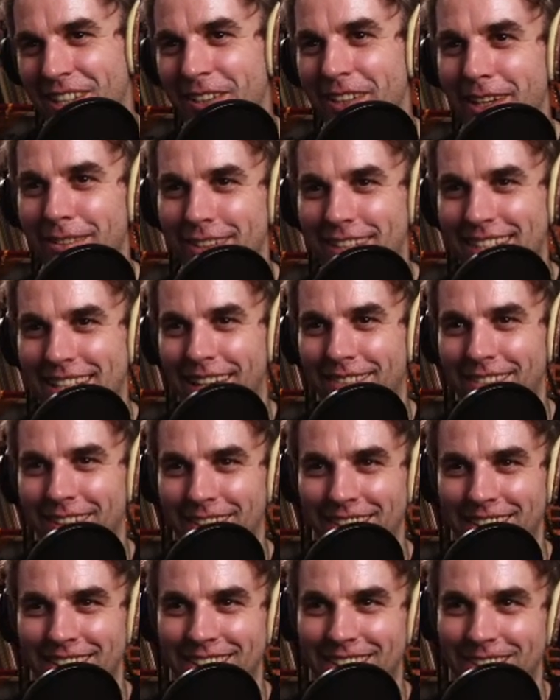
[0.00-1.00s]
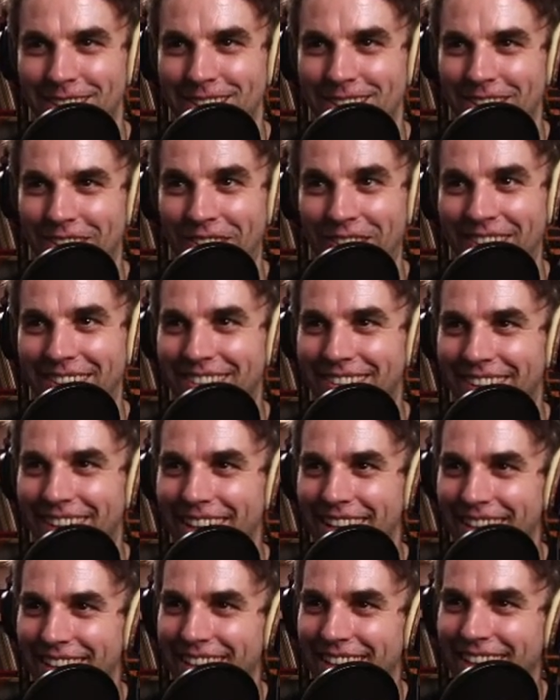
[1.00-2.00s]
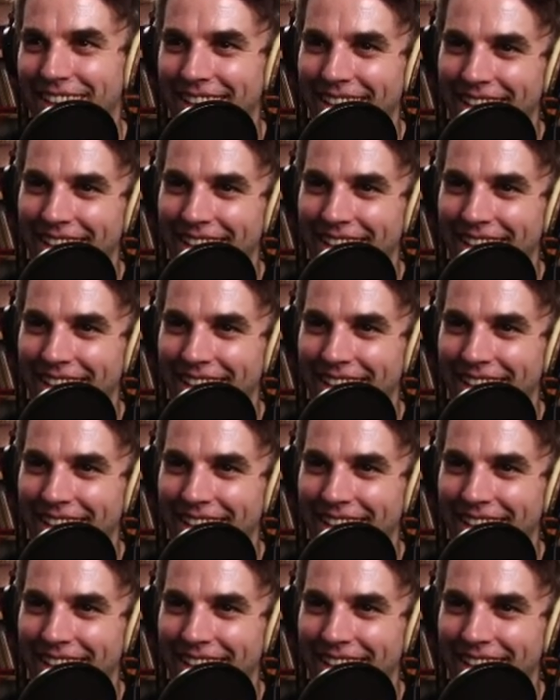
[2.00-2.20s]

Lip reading: You'll never save those two stones, right?